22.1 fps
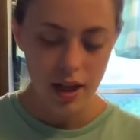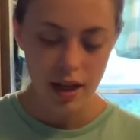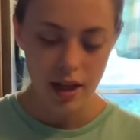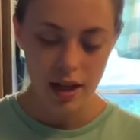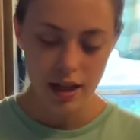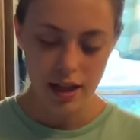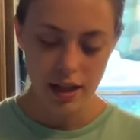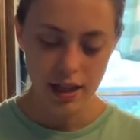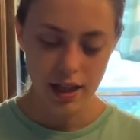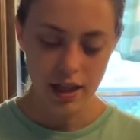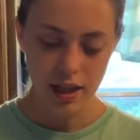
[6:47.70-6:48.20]

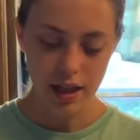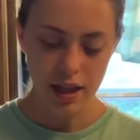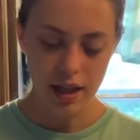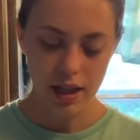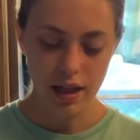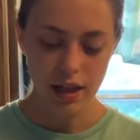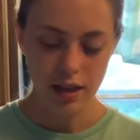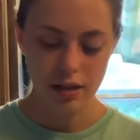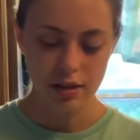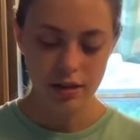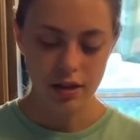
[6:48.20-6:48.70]
in
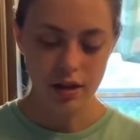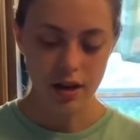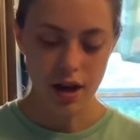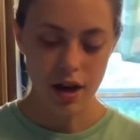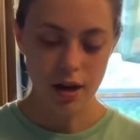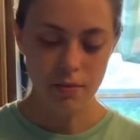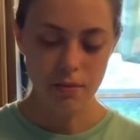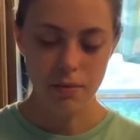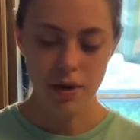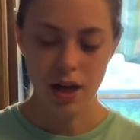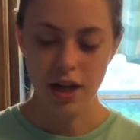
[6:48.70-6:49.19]
it.
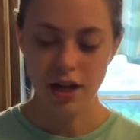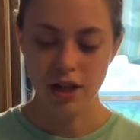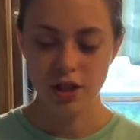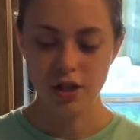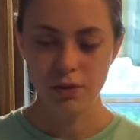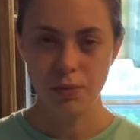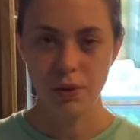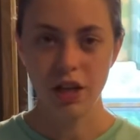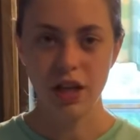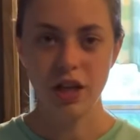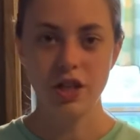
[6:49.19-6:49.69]
Not much,
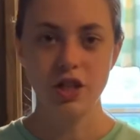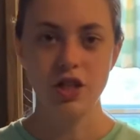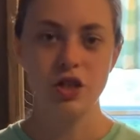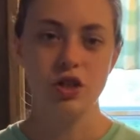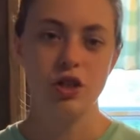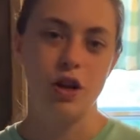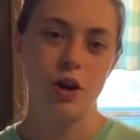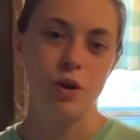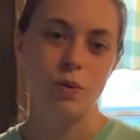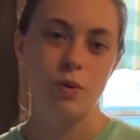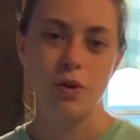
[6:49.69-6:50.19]
because you
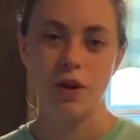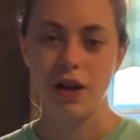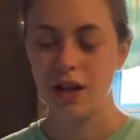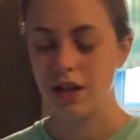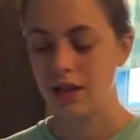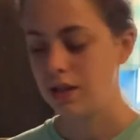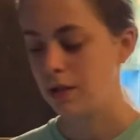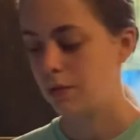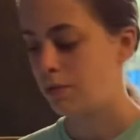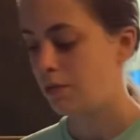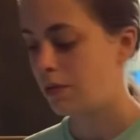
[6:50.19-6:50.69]
don't want it
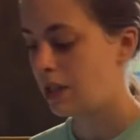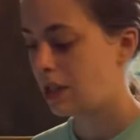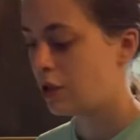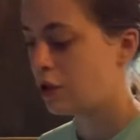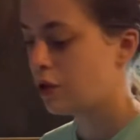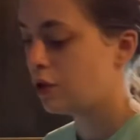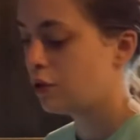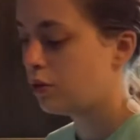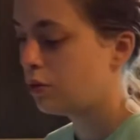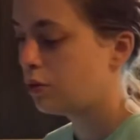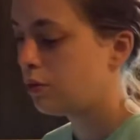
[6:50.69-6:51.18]
to be
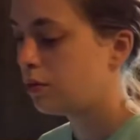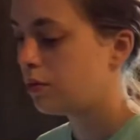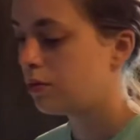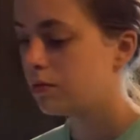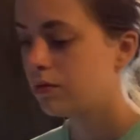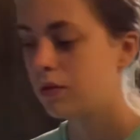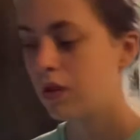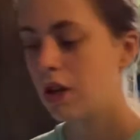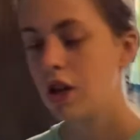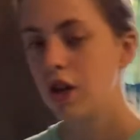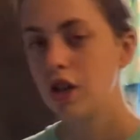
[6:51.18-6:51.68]
too
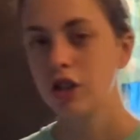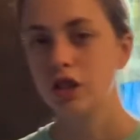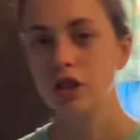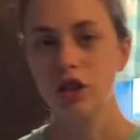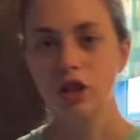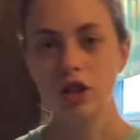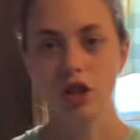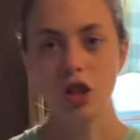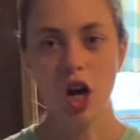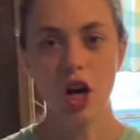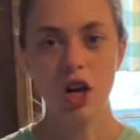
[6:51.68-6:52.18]

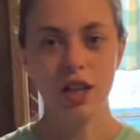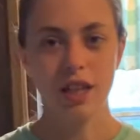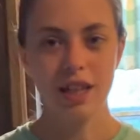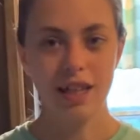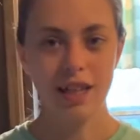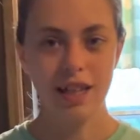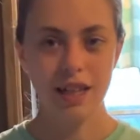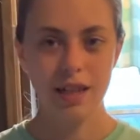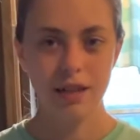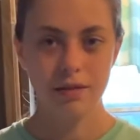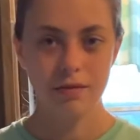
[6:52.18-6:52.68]

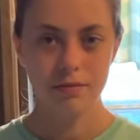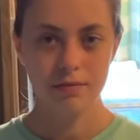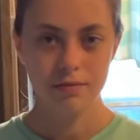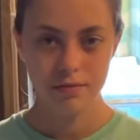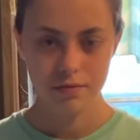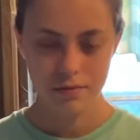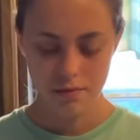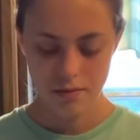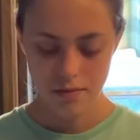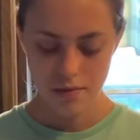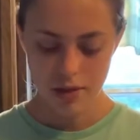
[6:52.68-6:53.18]
garlicky.
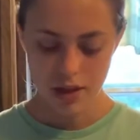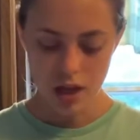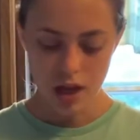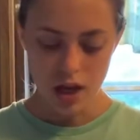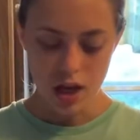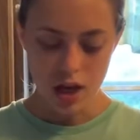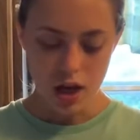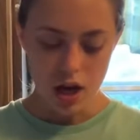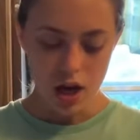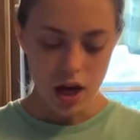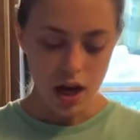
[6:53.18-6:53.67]

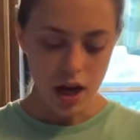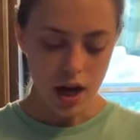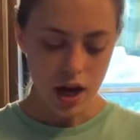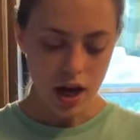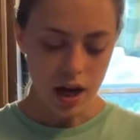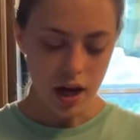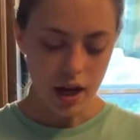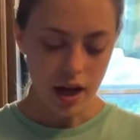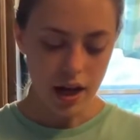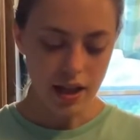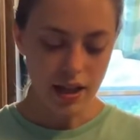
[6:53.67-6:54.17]

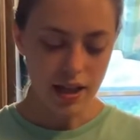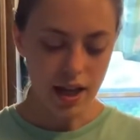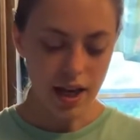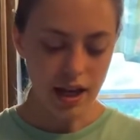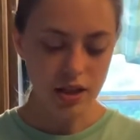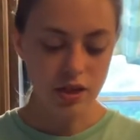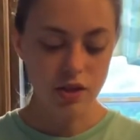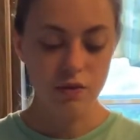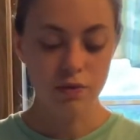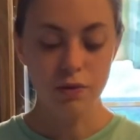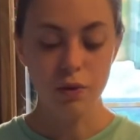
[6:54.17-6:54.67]
And
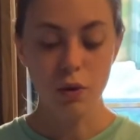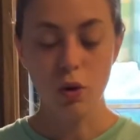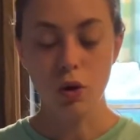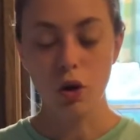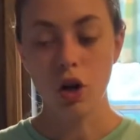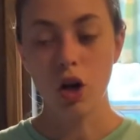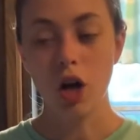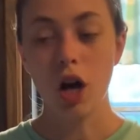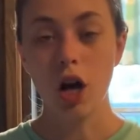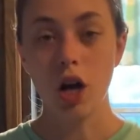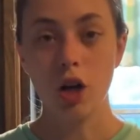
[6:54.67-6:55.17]
that's for
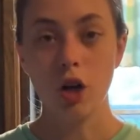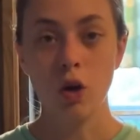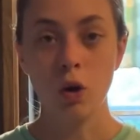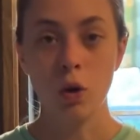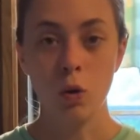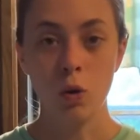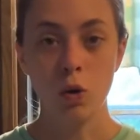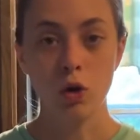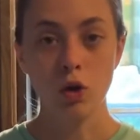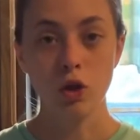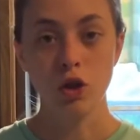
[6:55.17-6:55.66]
a
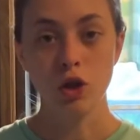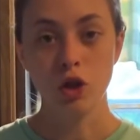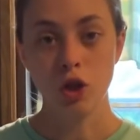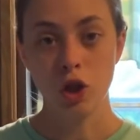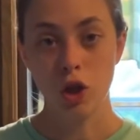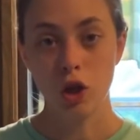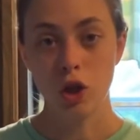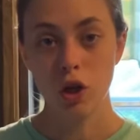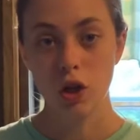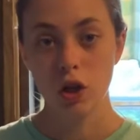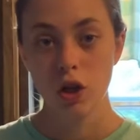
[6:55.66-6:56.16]
quart
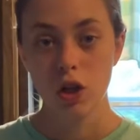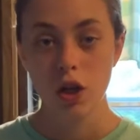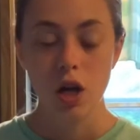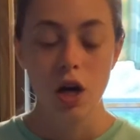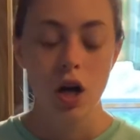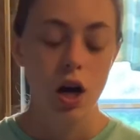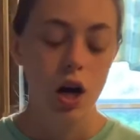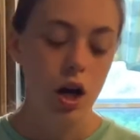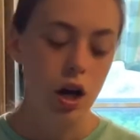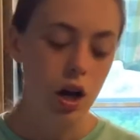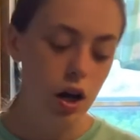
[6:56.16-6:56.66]
jar.
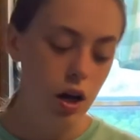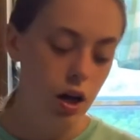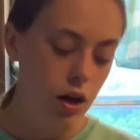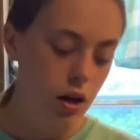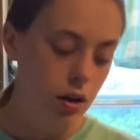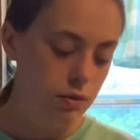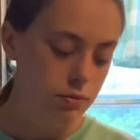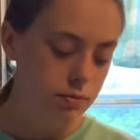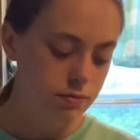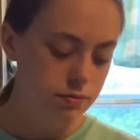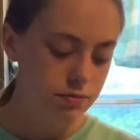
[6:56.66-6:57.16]

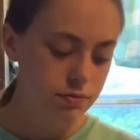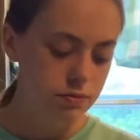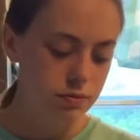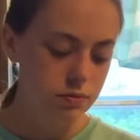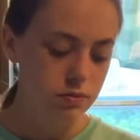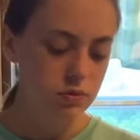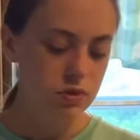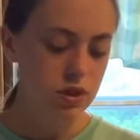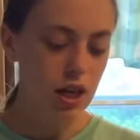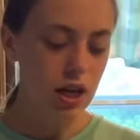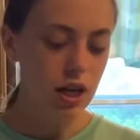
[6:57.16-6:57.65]
Then
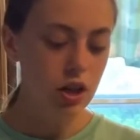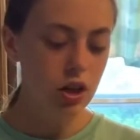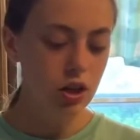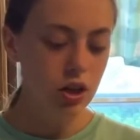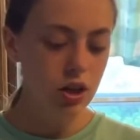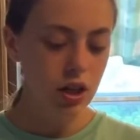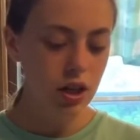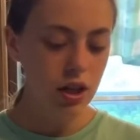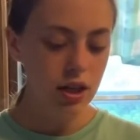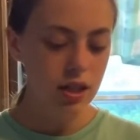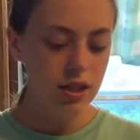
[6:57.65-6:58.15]
you're
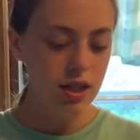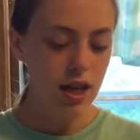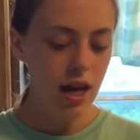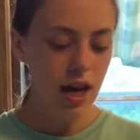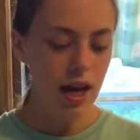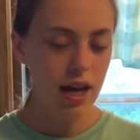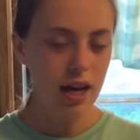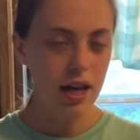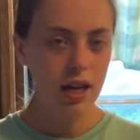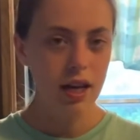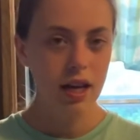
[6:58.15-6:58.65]
going to
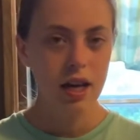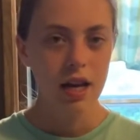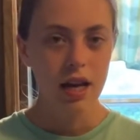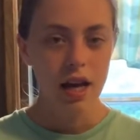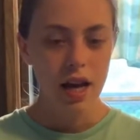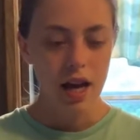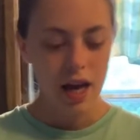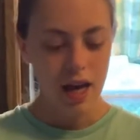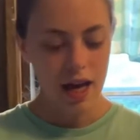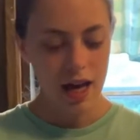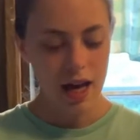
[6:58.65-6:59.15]
take
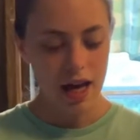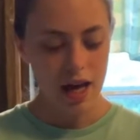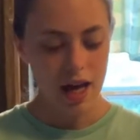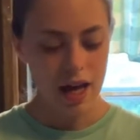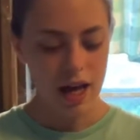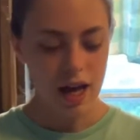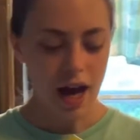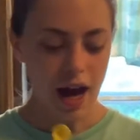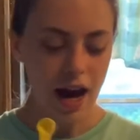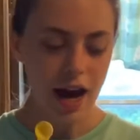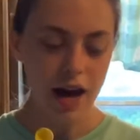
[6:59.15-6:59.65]

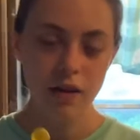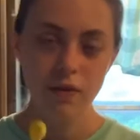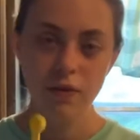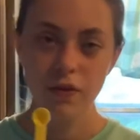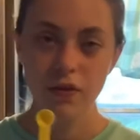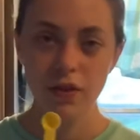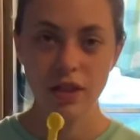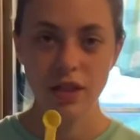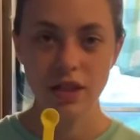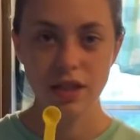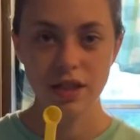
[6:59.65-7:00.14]
a
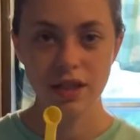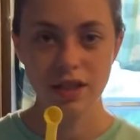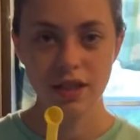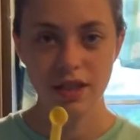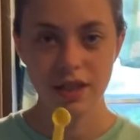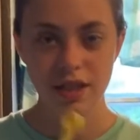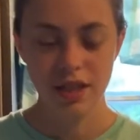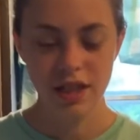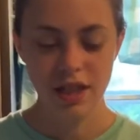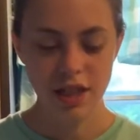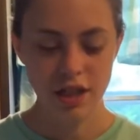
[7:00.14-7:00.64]
1/2
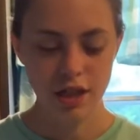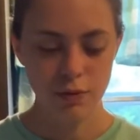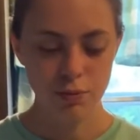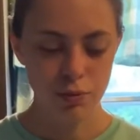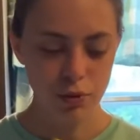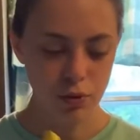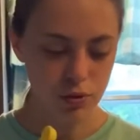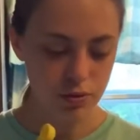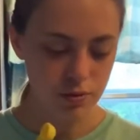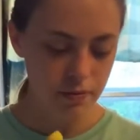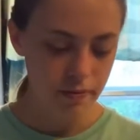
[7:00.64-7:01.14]

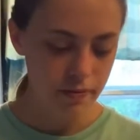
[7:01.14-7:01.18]
teaspoon,